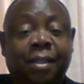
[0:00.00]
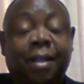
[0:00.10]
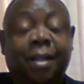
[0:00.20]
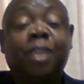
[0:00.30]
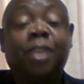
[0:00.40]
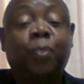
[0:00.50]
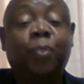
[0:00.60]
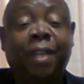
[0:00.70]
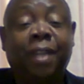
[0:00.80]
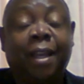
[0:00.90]
rest with
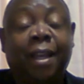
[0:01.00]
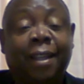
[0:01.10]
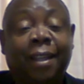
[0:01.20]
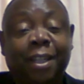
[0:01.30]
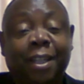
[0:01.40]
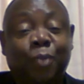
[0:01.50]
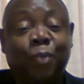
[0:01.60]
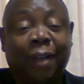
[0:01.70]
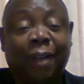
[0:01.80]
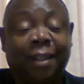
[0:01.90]
the credit
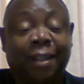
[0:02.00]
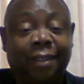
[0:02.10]
provider.